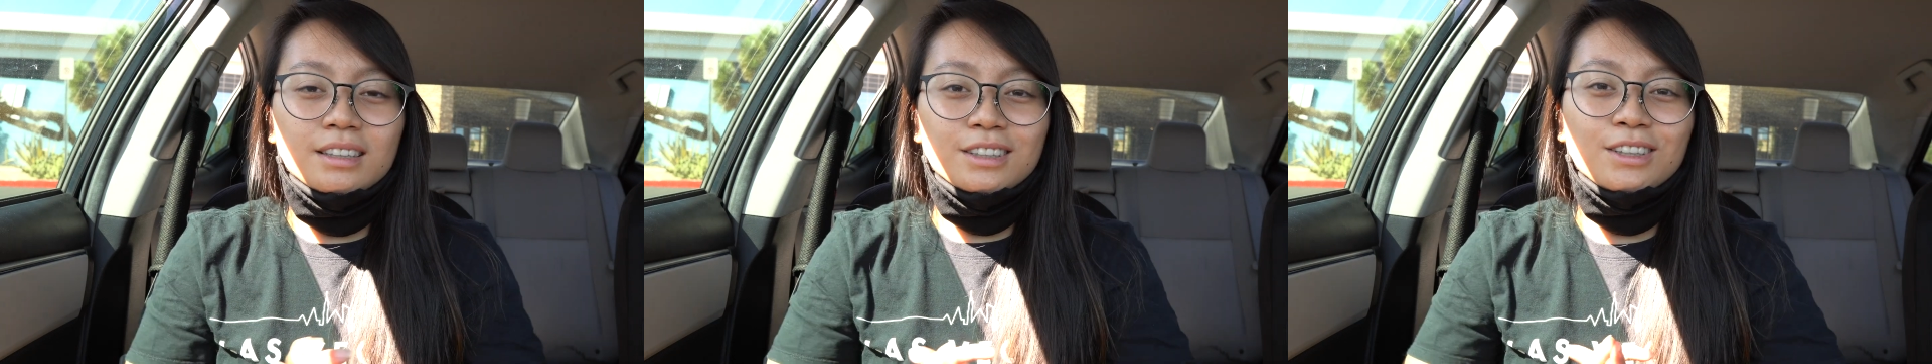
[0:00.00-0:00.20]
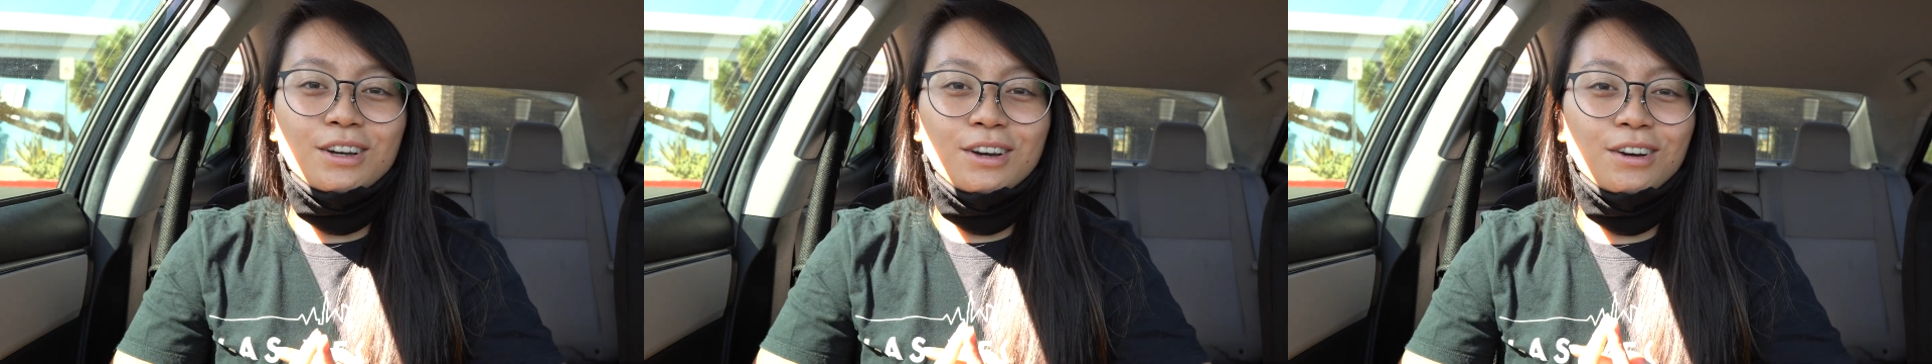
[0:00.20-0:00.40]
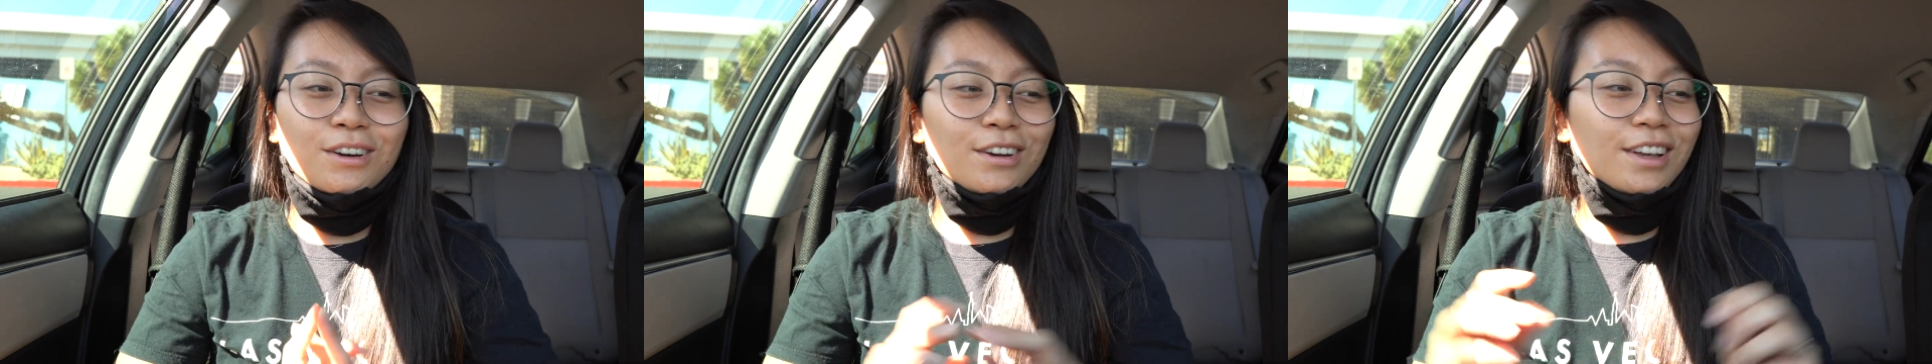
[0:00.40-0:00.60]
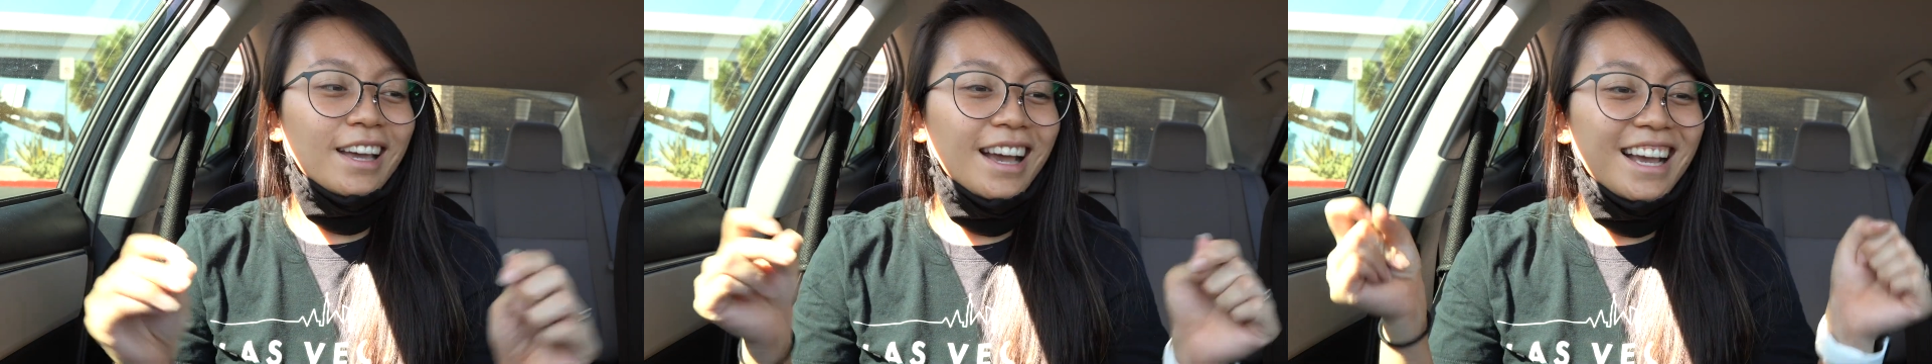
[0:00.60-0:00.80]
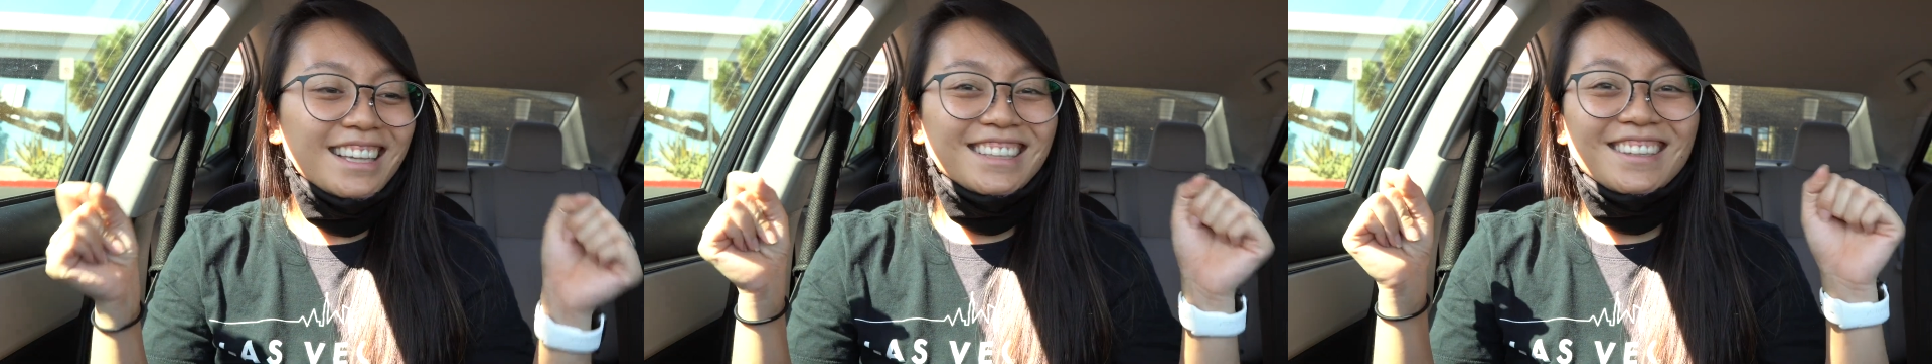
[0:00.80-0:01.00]
So
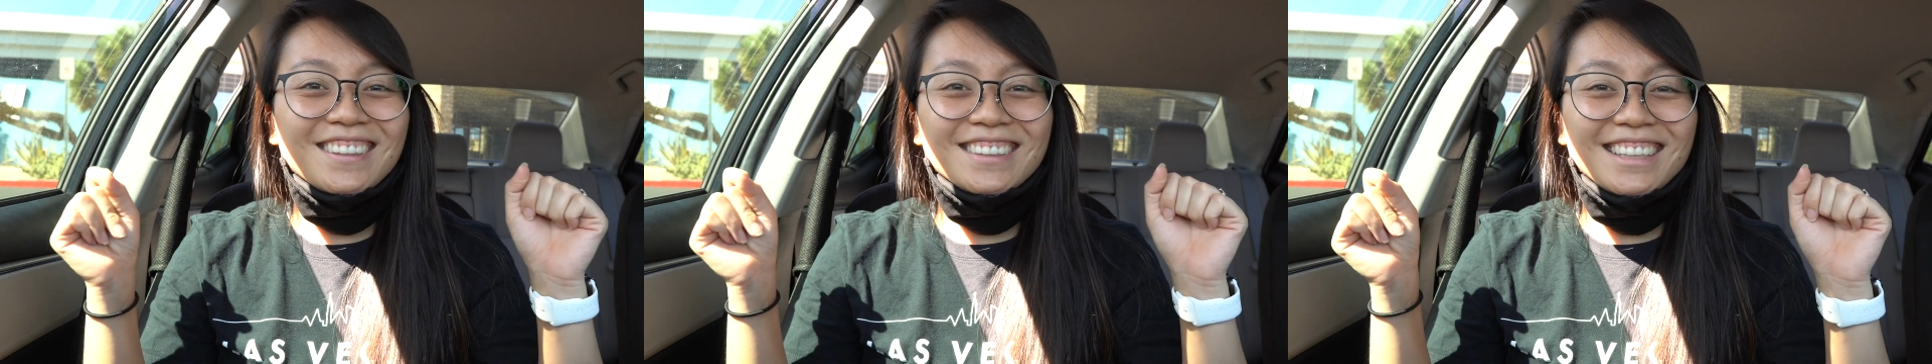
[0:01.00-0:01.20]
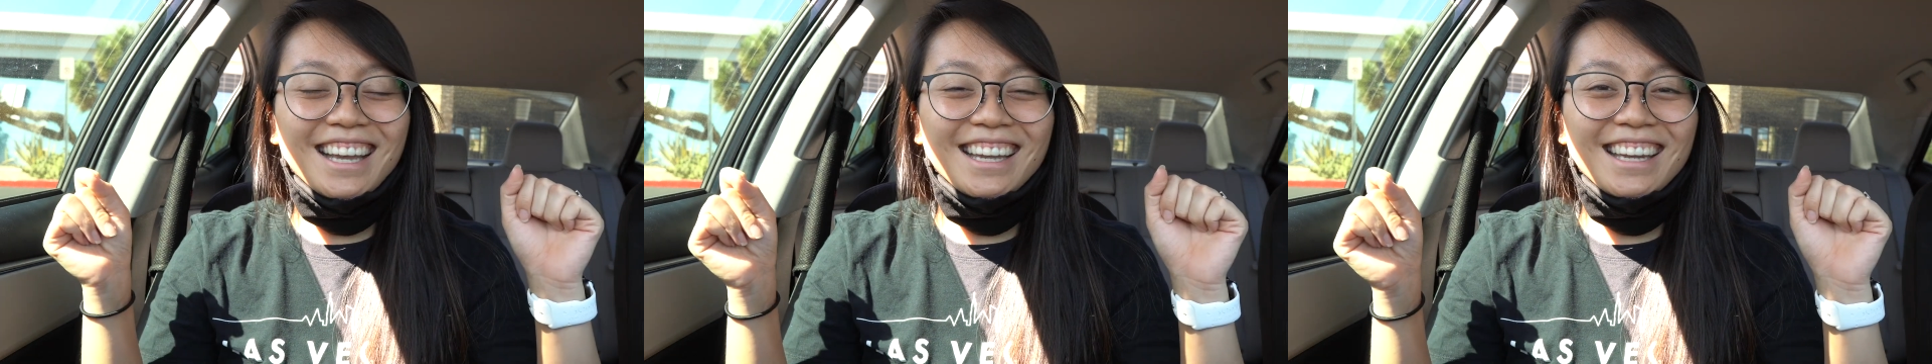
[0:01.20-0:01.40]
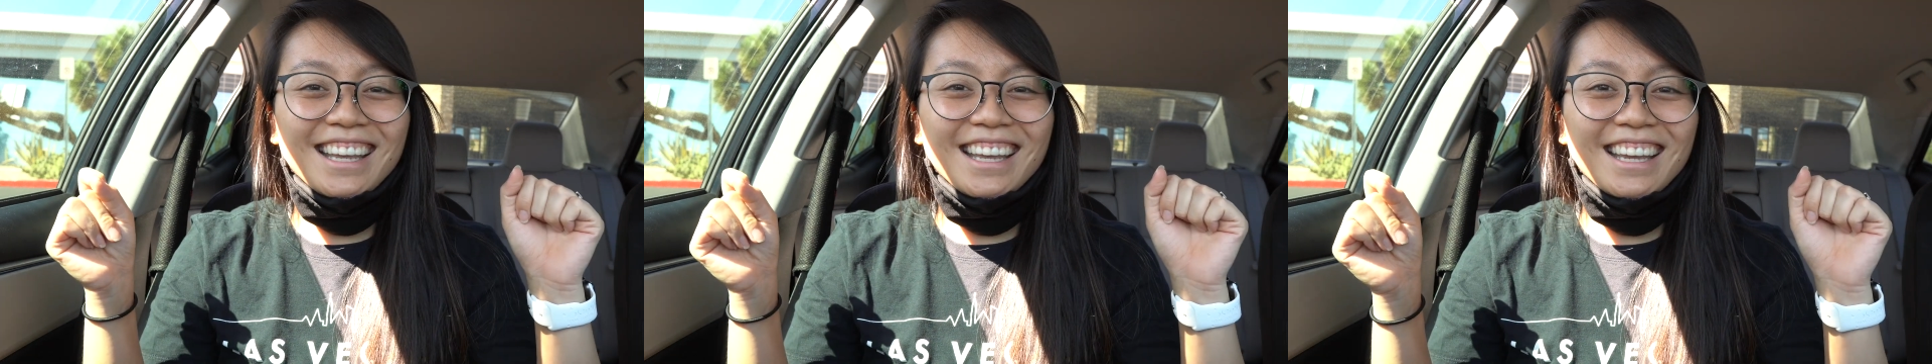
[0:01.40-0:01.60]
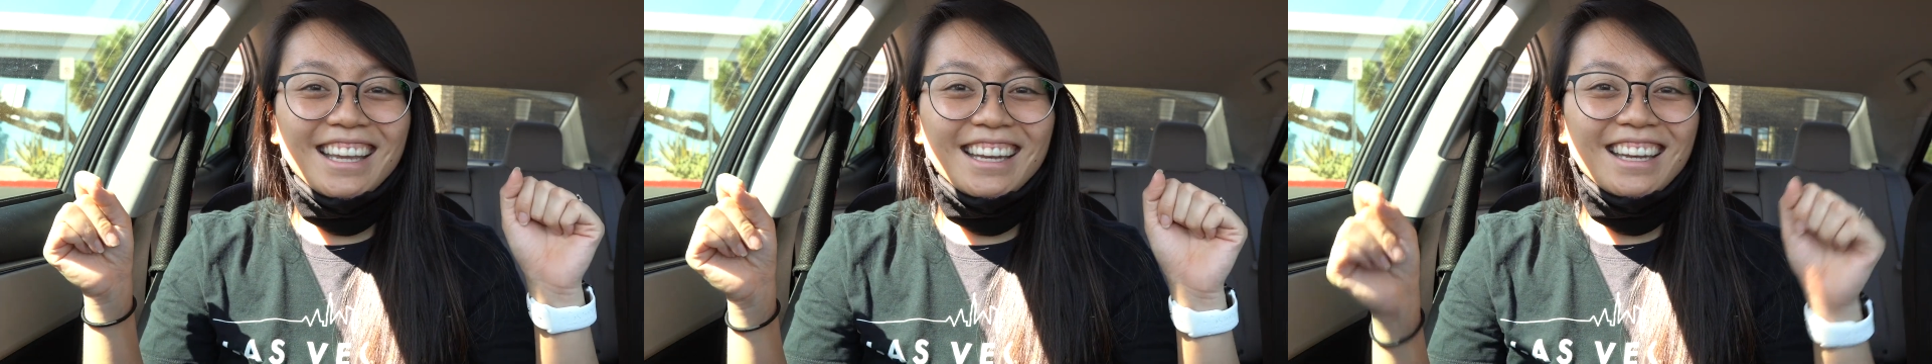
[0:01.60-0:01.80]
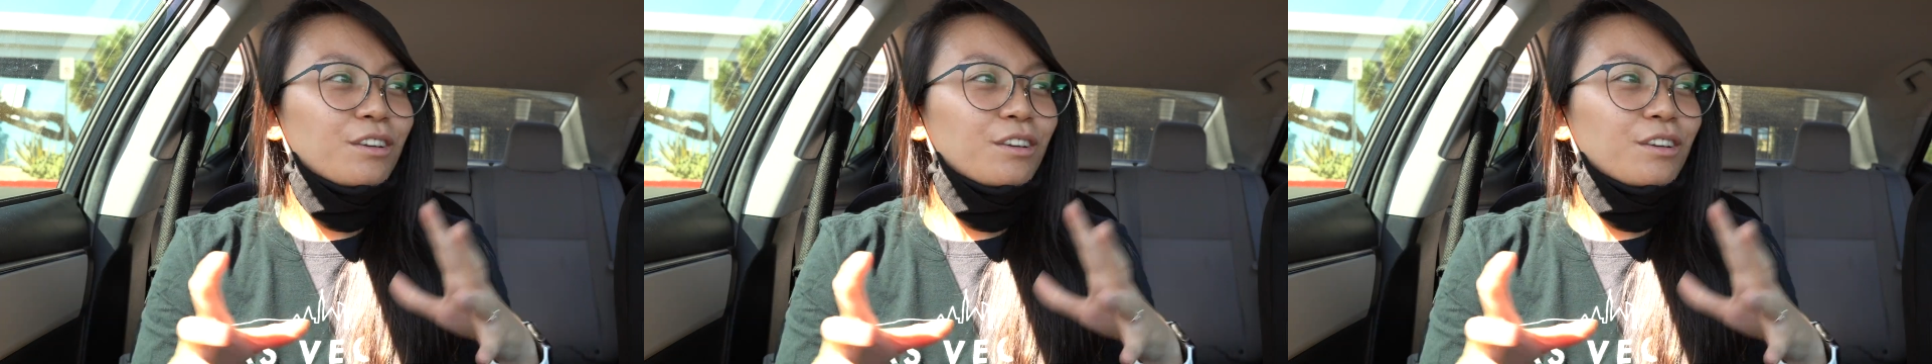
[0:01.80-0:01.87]
yeah, so excited!